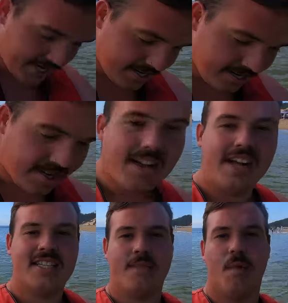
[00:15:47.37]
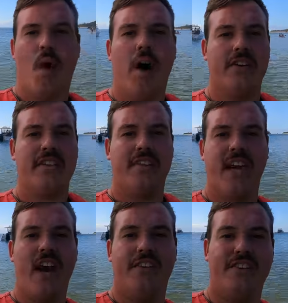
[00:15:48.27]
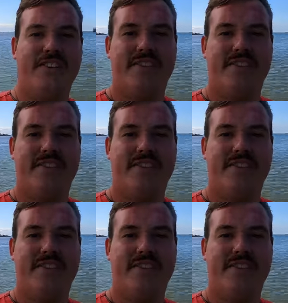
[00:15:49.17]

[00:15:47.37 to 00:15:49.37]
It's going to be wild. Let's have a go.